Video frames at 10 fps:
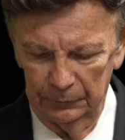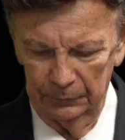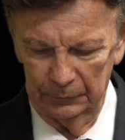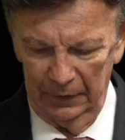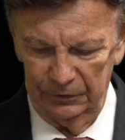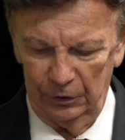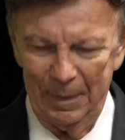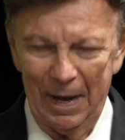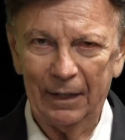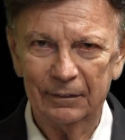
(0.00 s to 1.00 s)
Now let's go
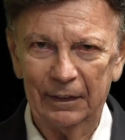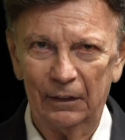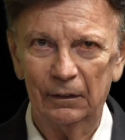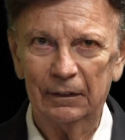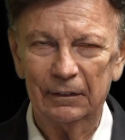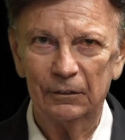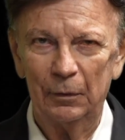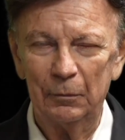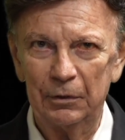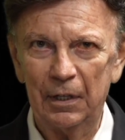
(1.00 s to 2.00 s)
back and take a look at this
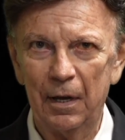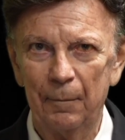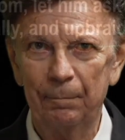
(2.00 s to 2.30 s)
one more time.